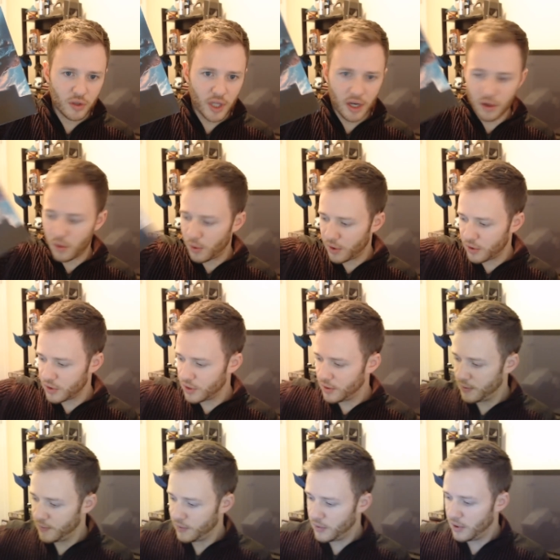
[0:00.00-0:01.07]
headquarters.
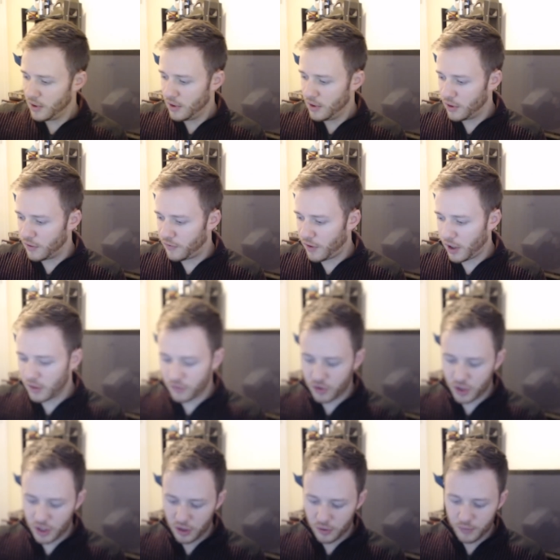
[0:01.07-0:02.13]
The Fall of
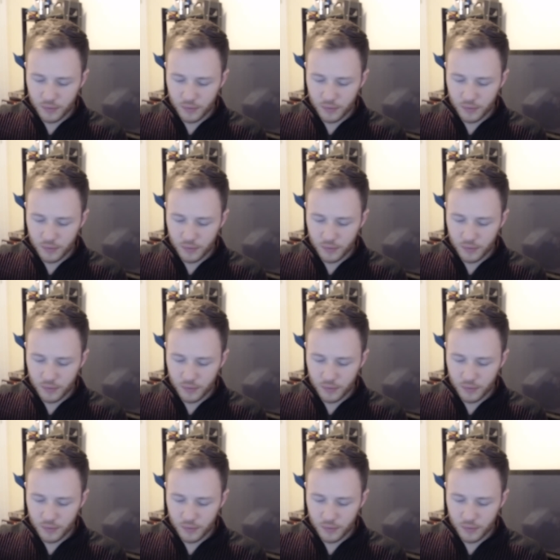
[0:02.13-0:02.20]
S.H.I.E.L.D.